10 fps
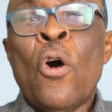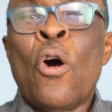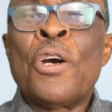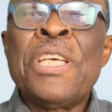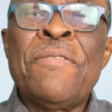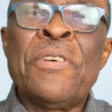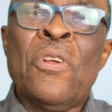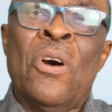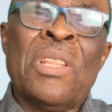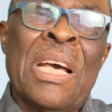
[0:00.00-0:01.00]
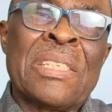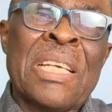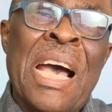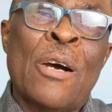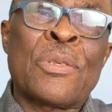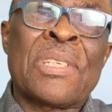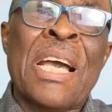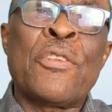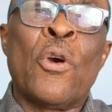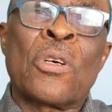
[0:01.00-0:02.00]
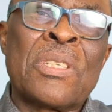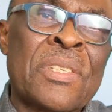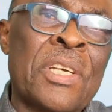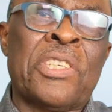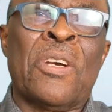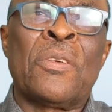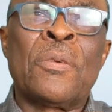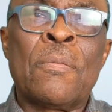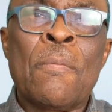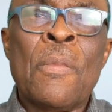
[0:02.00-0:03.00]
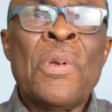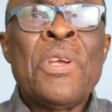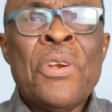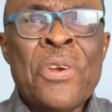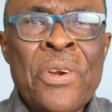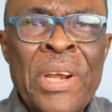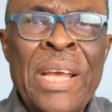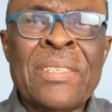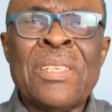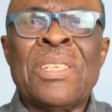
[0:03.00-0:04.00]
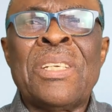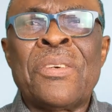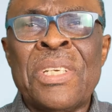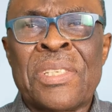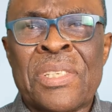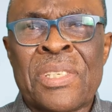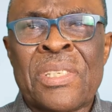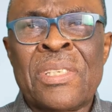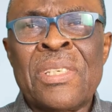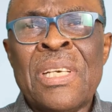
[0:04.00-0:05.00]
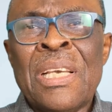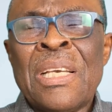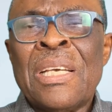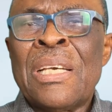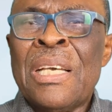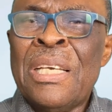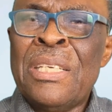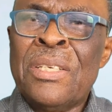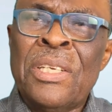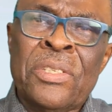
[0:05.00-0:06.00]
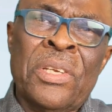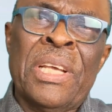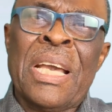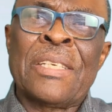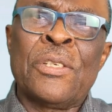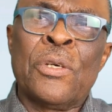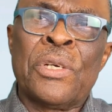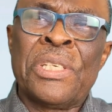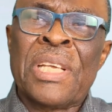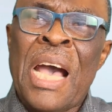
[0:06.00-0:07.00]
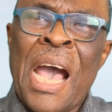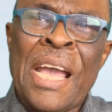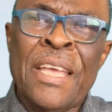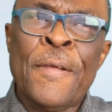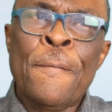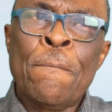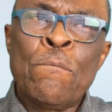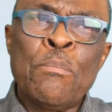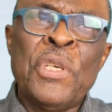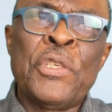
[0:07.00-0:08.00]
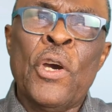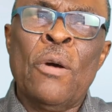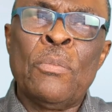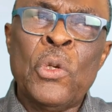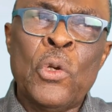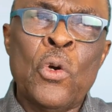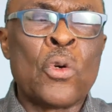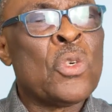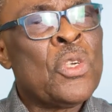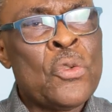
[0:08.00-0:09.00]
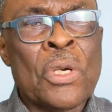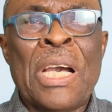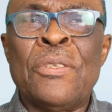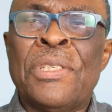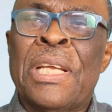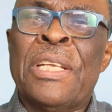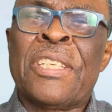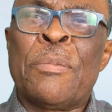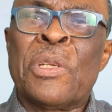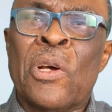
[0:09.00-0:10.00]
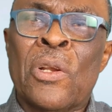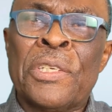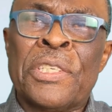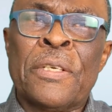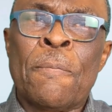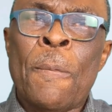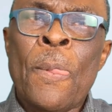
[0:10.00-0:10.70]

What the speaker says: or even others outside the organization. Rate the risks in these three categories: high, medium, low. You can use any terminology,